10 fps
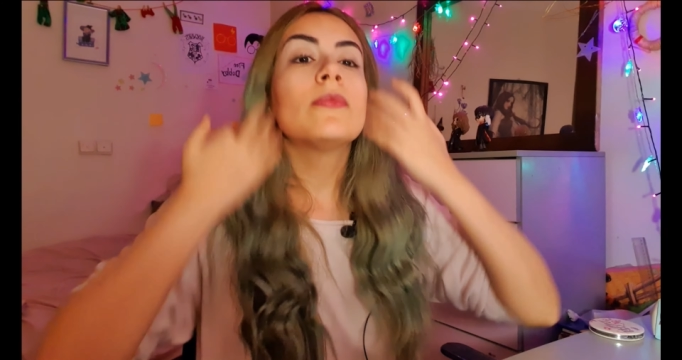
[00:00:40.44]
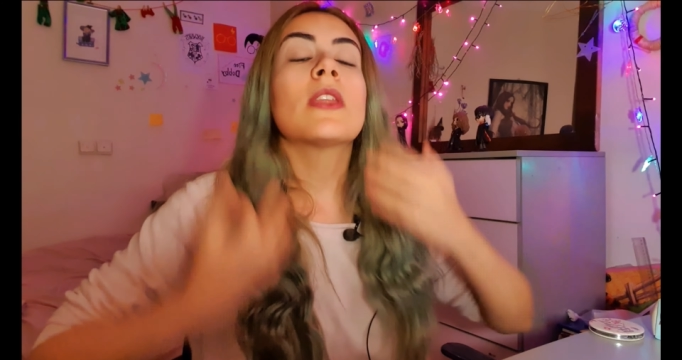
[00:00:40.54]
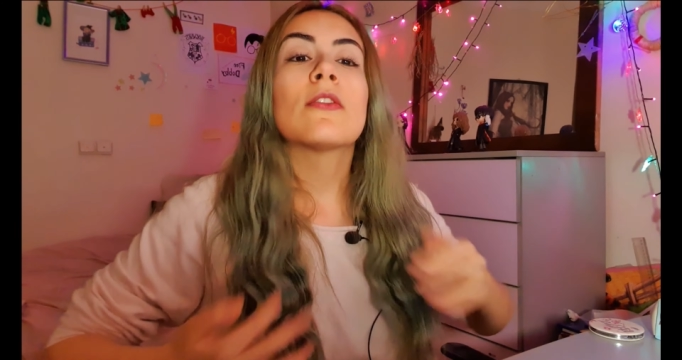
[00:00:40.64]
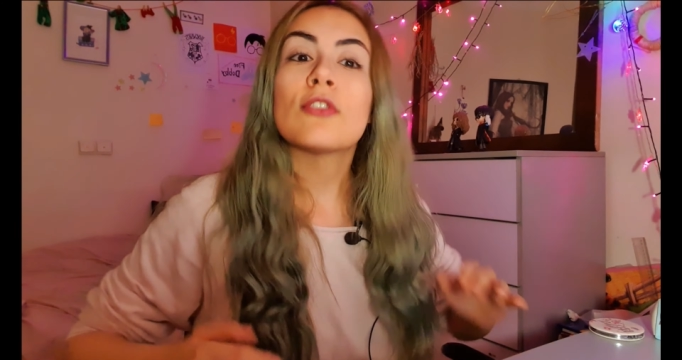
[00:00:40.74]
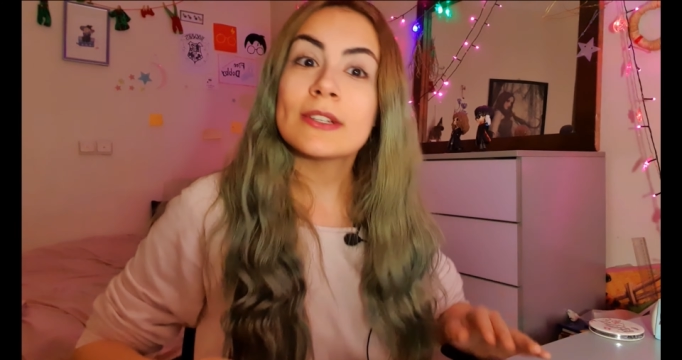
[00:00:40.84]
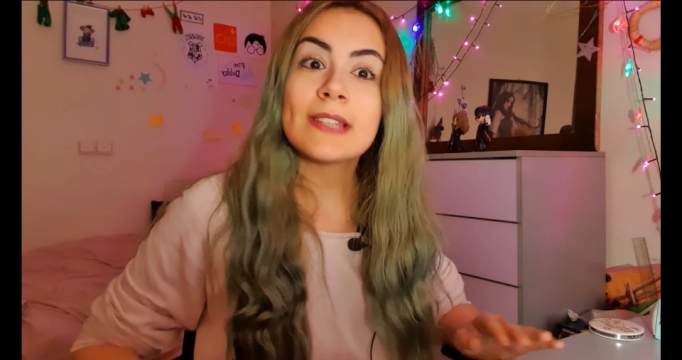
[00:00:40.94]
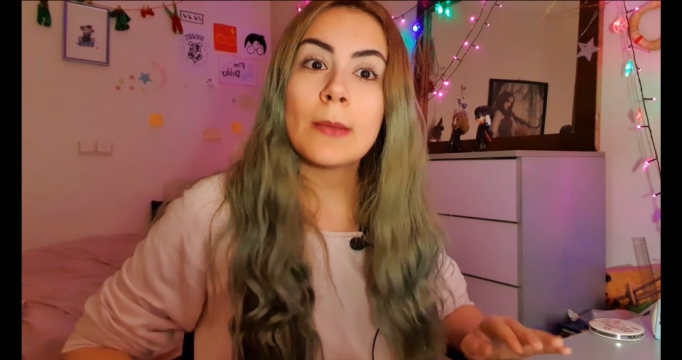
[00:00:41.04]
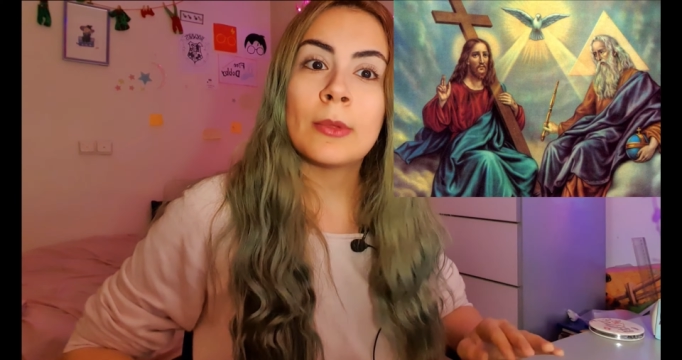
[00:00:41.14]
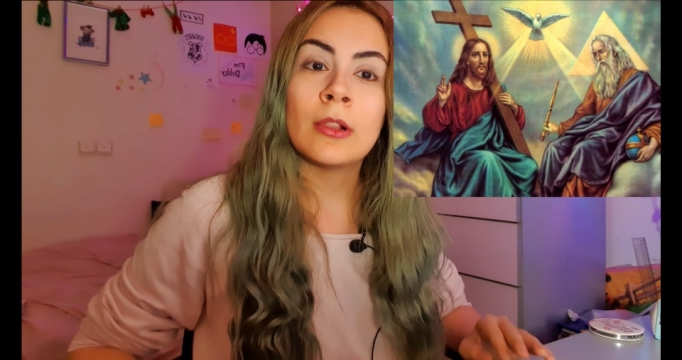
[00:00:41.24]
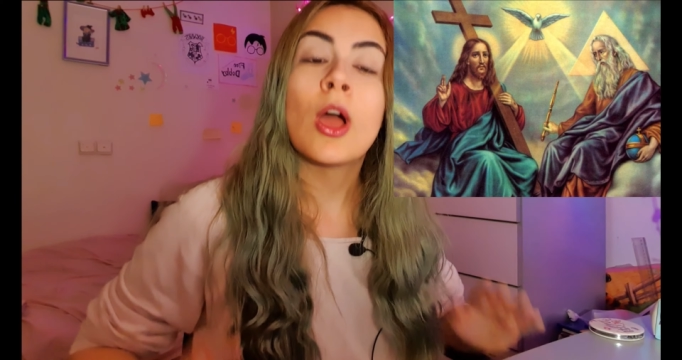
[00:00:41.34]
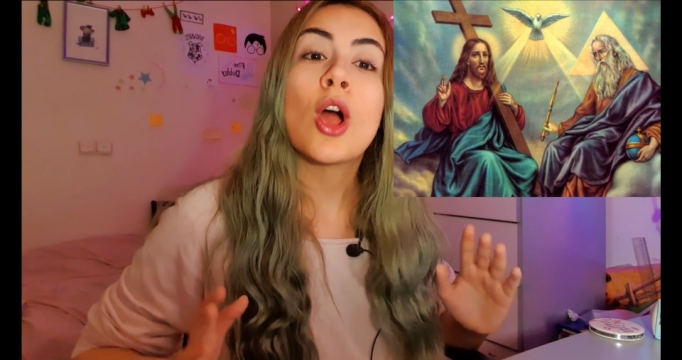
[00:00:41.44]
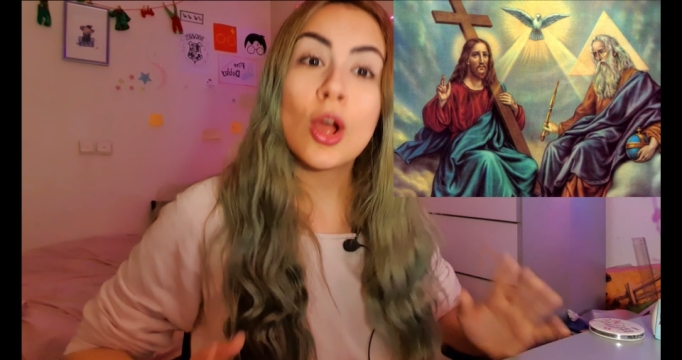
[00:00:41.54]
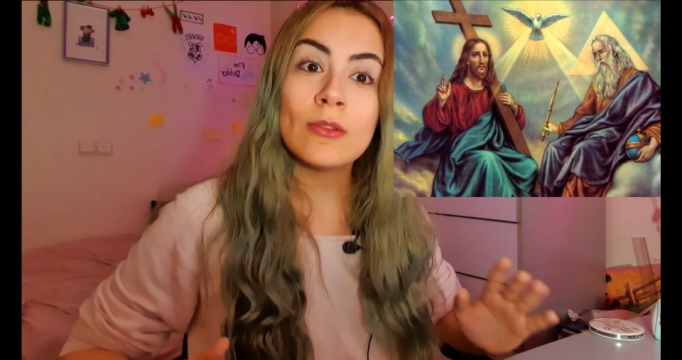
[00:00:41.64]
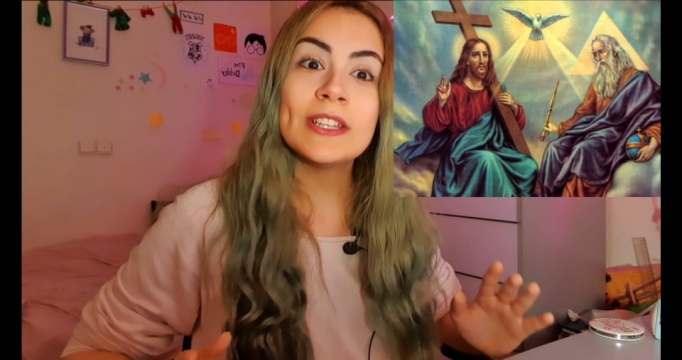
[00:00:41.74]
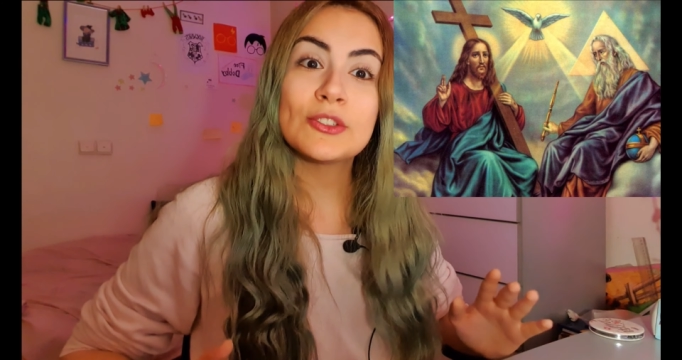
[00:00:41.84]
For example,
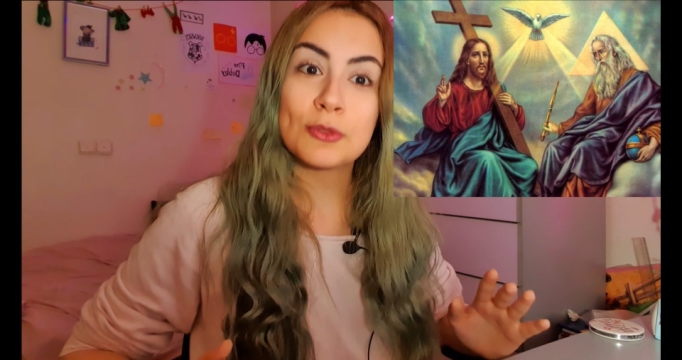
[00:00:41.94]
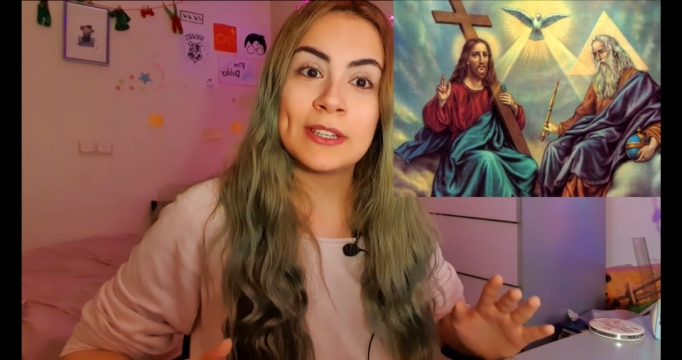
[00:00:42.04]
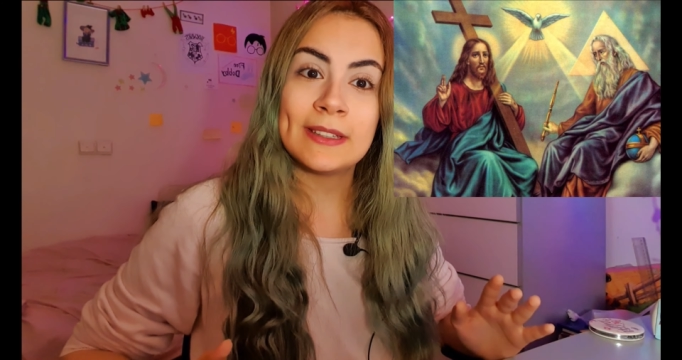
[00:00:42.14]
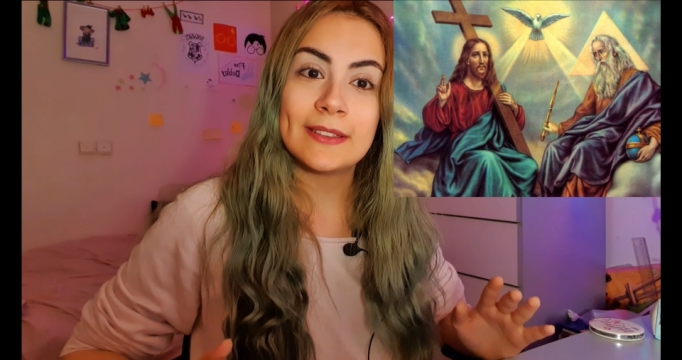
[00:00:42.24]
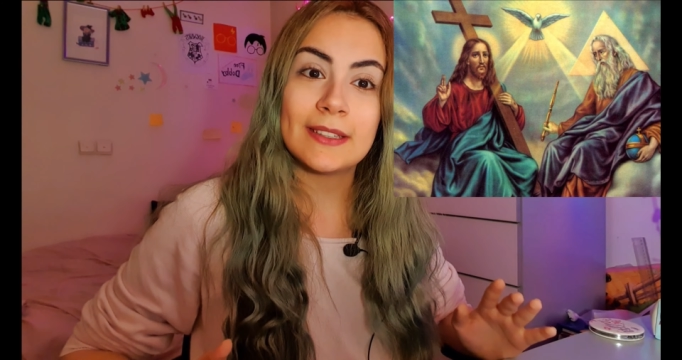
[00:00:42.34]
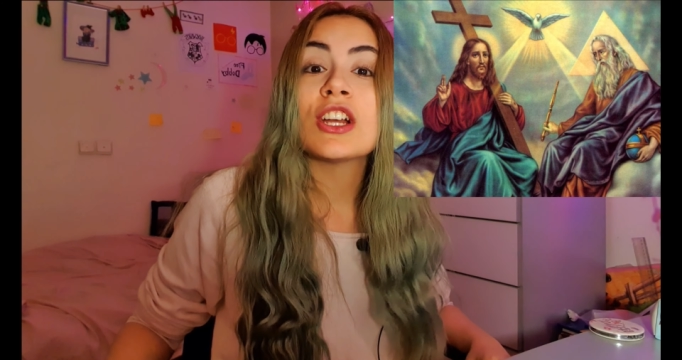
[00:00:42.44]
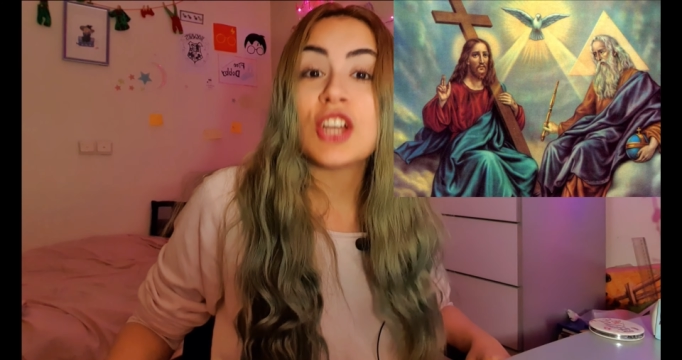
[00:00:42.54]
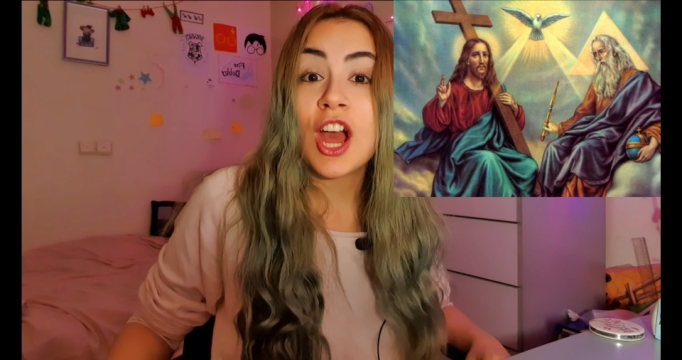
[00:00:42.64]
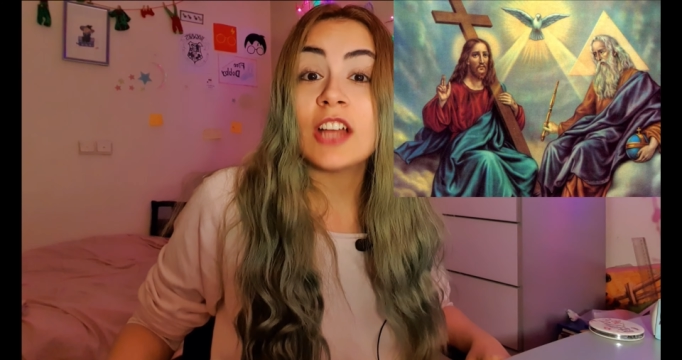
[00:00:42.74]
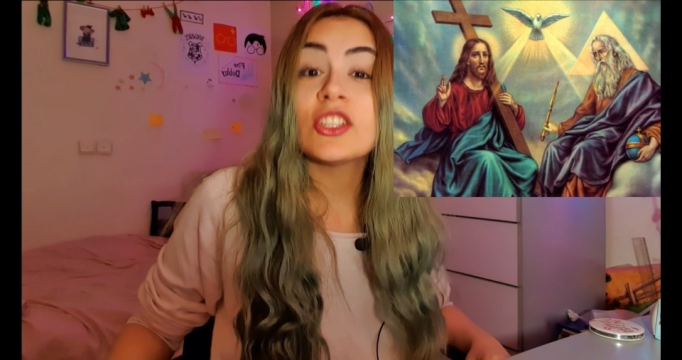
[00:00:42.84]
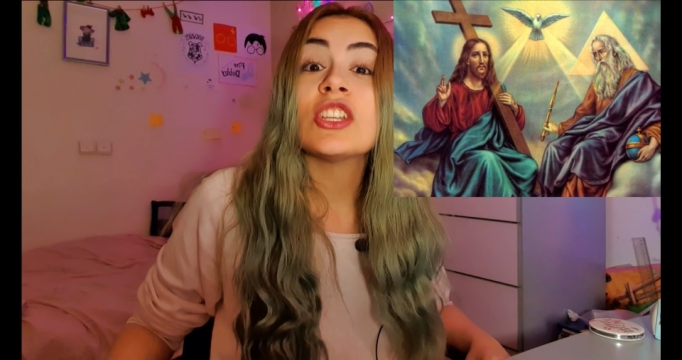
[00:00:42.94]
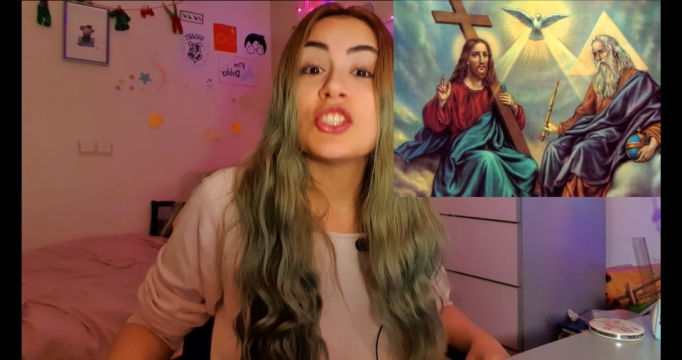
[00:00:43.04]
Holy Trinity, God,